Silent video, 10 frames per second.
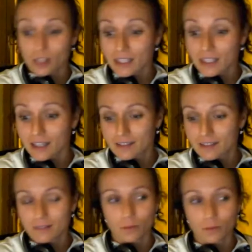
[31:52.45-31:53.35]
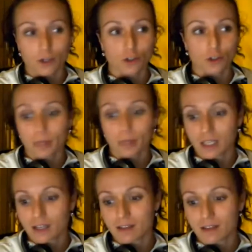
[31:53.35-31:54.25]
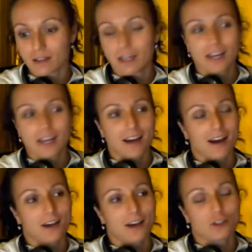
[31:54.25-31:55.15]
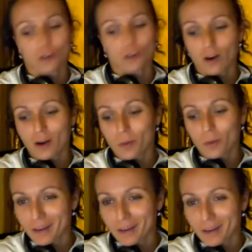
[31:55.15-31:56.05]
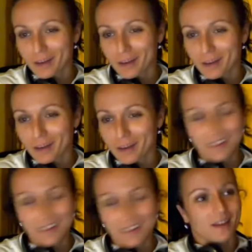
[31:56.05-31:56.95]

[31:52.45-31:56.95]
Brazilian, we are European, strong women.